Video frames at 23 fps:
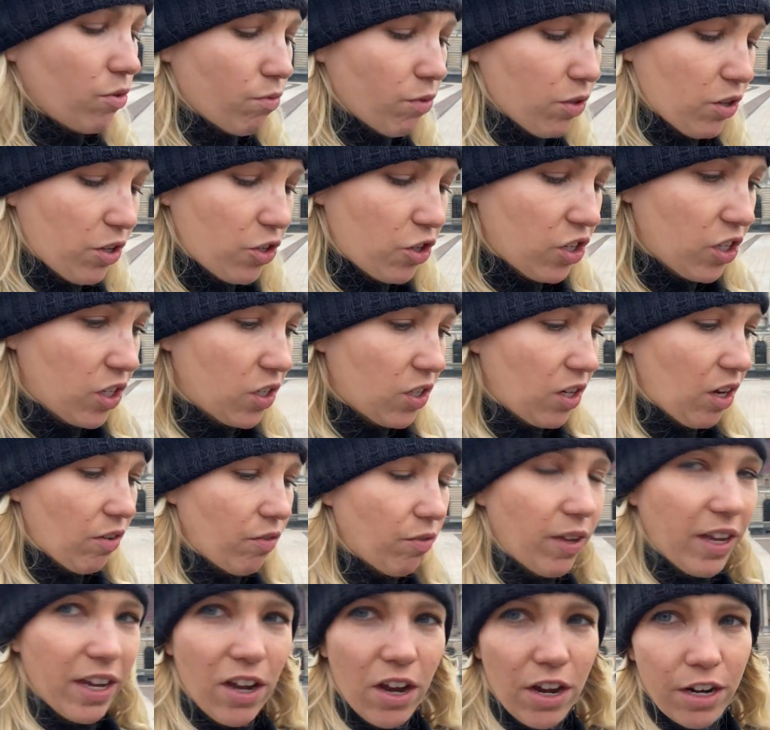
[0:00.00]
religious stuff,
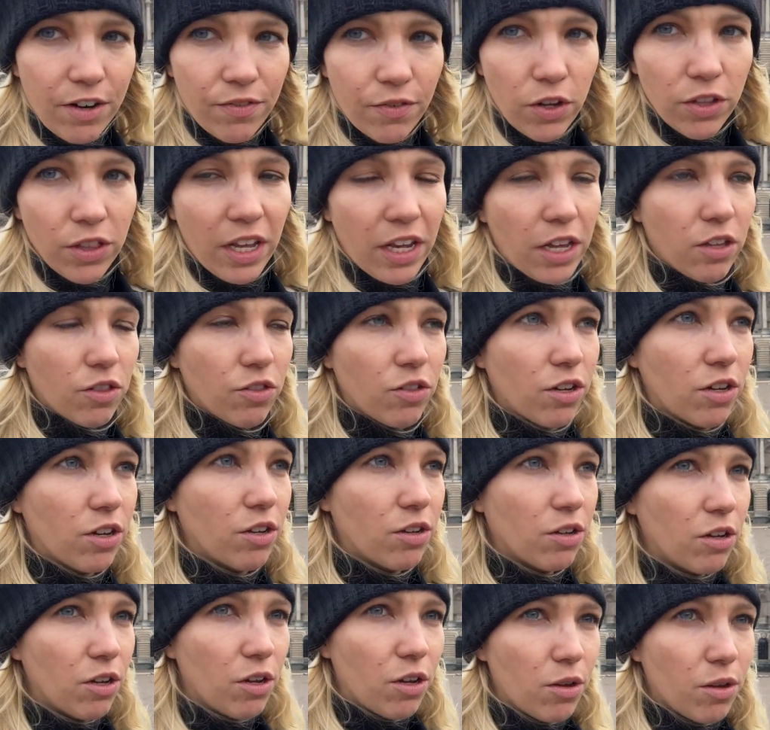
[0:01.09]
like kind of on like
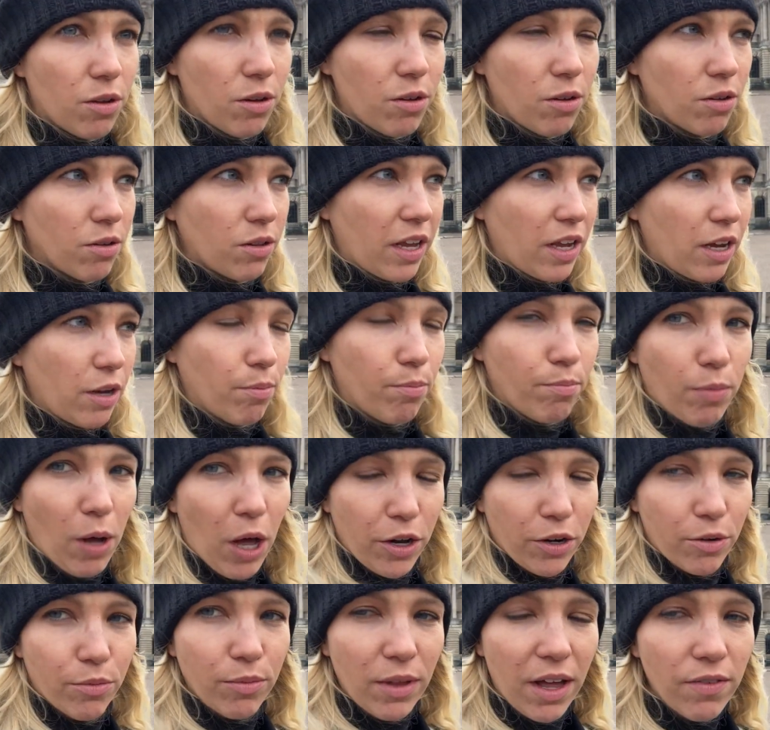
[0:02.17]
the like
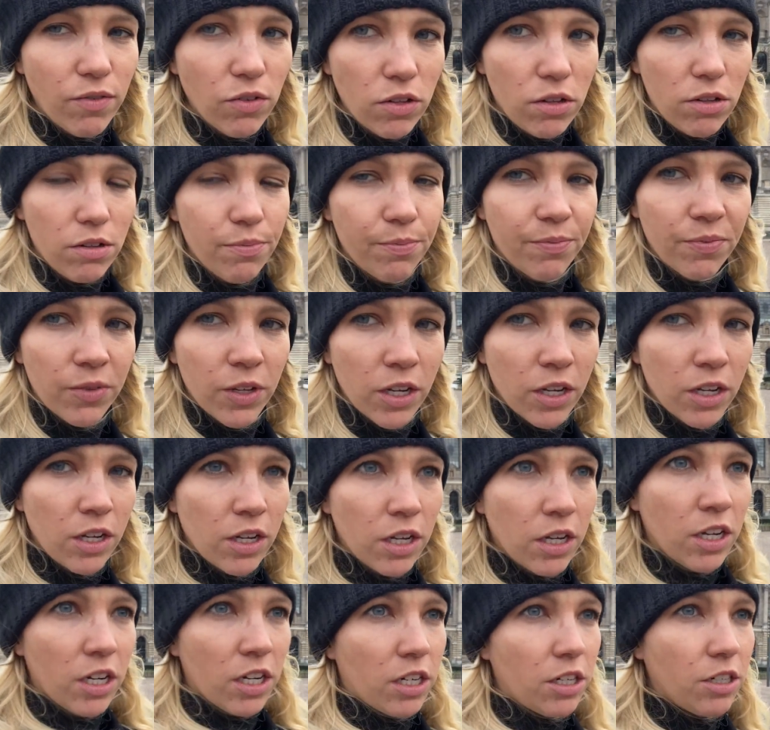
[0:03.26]
bottom level,
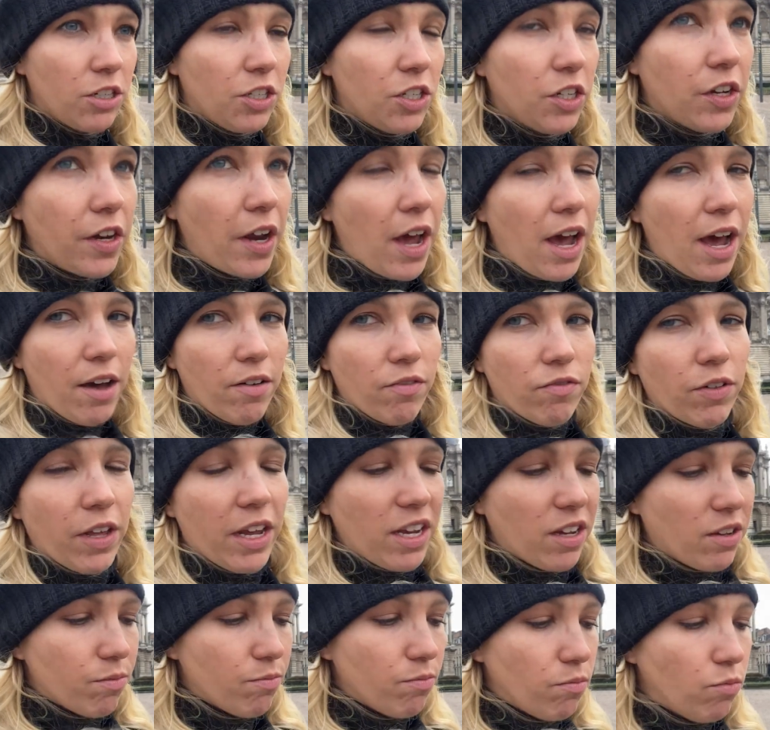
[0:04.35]
did have like
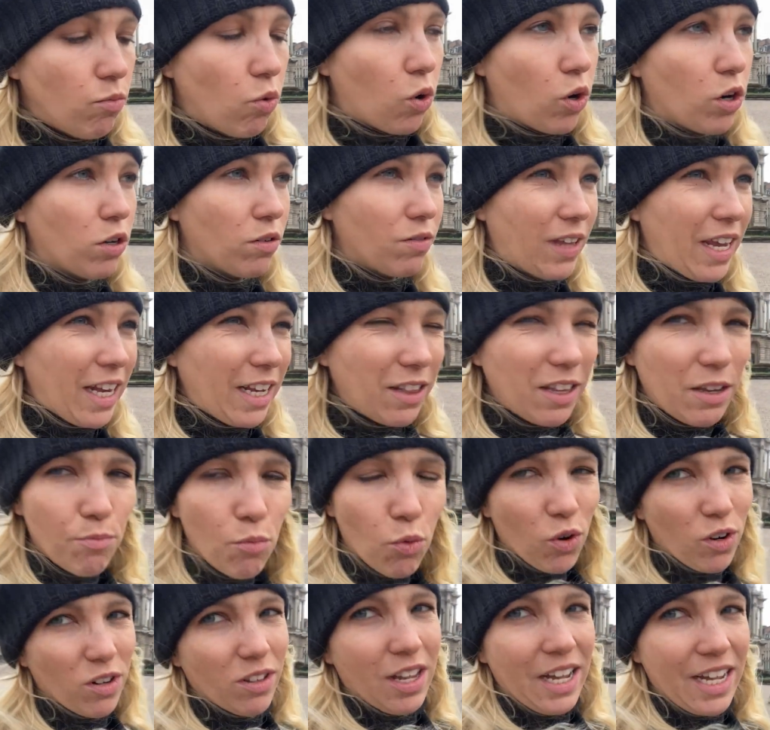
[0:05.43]
more like
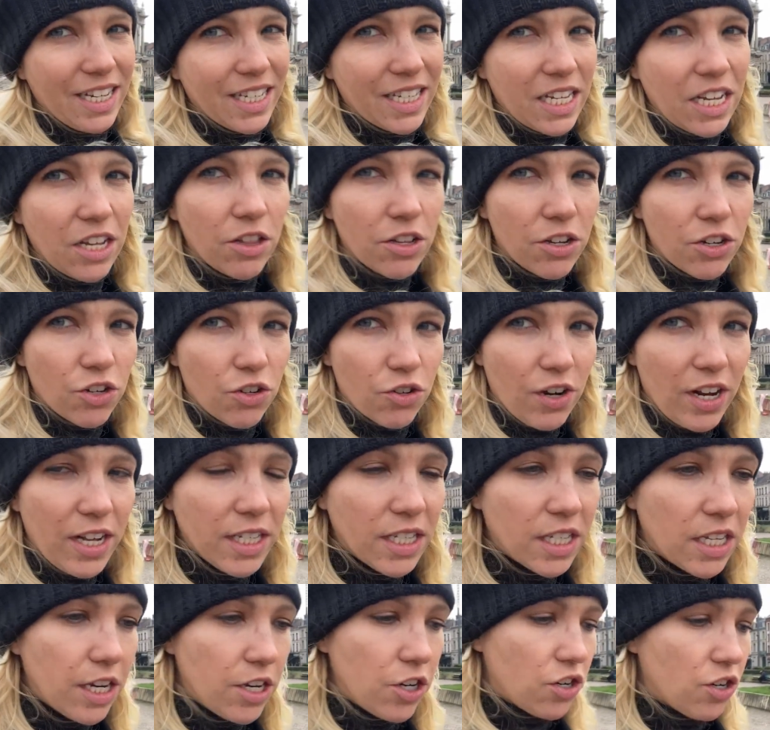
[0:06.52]
more or less English
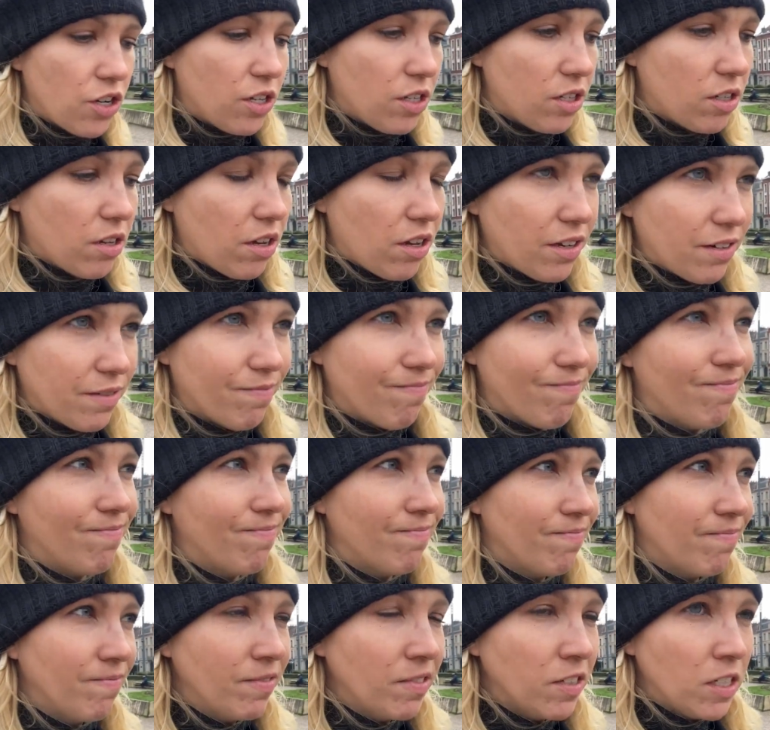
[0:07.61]
translations on
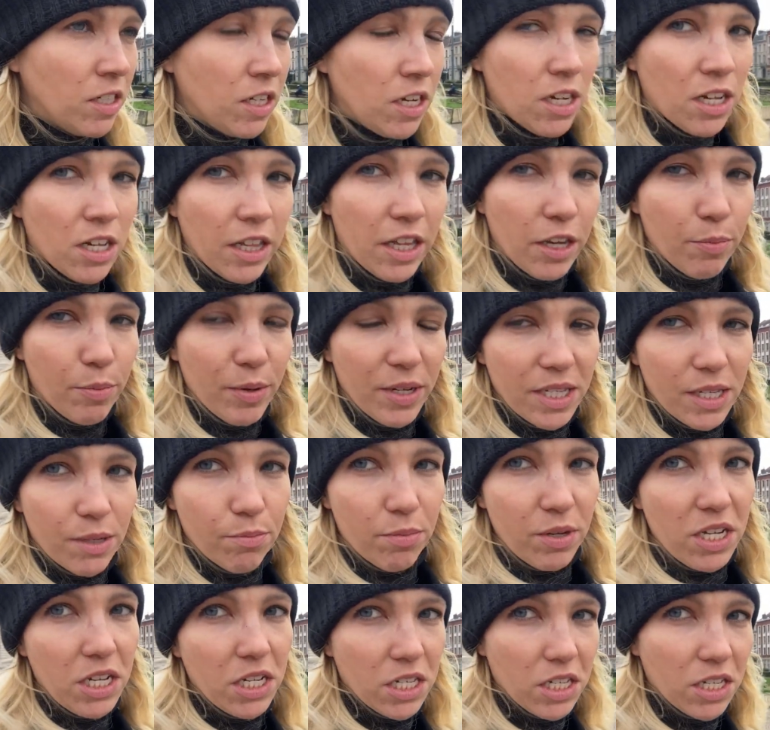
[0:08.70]
like bits and
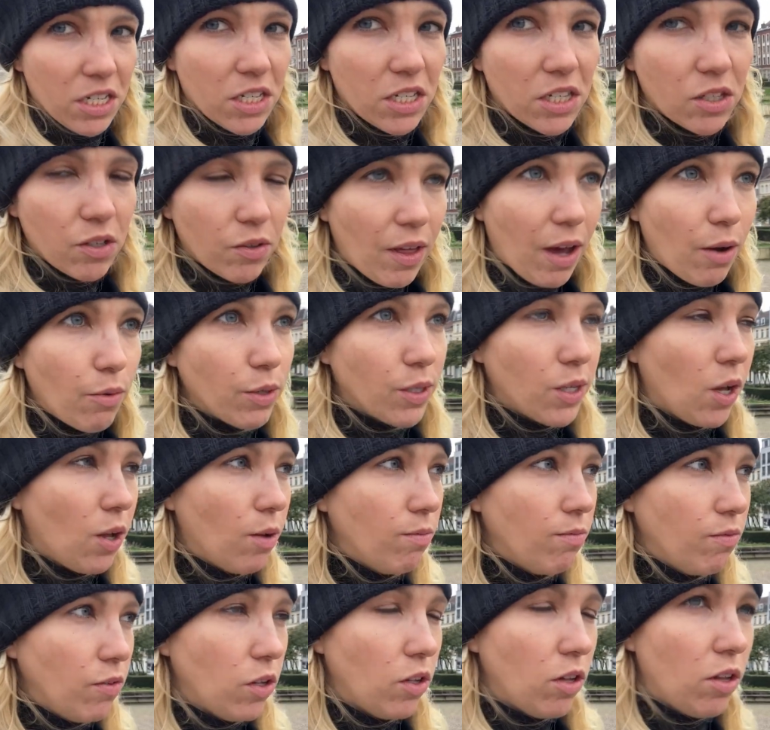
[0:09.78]
pieces, so that was
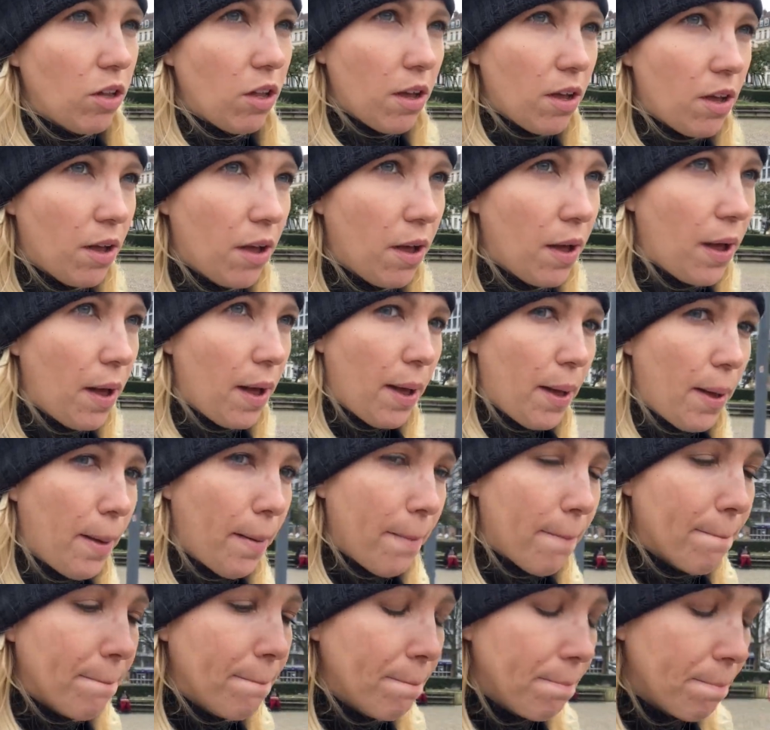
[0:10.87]
helpful.
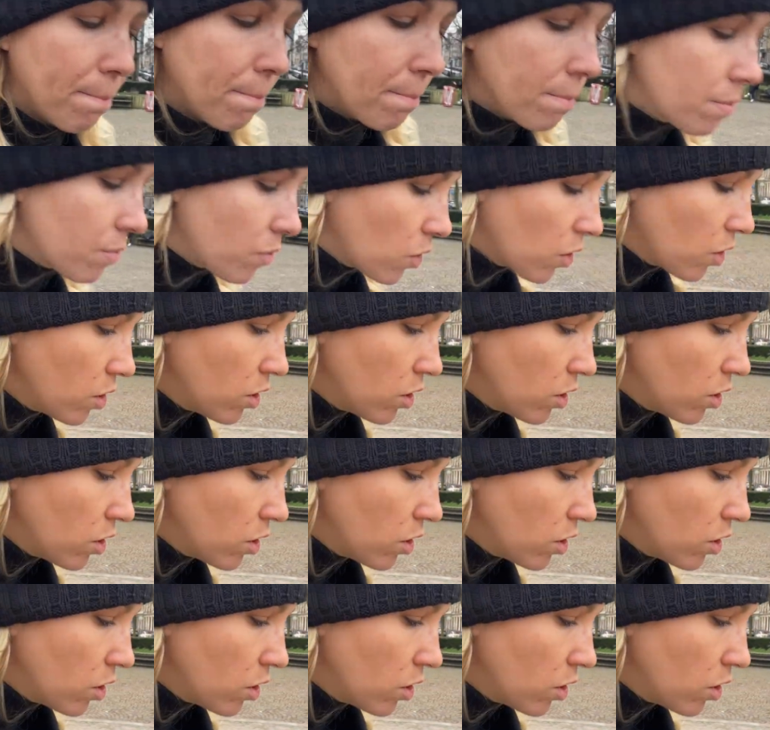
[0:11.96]
Um,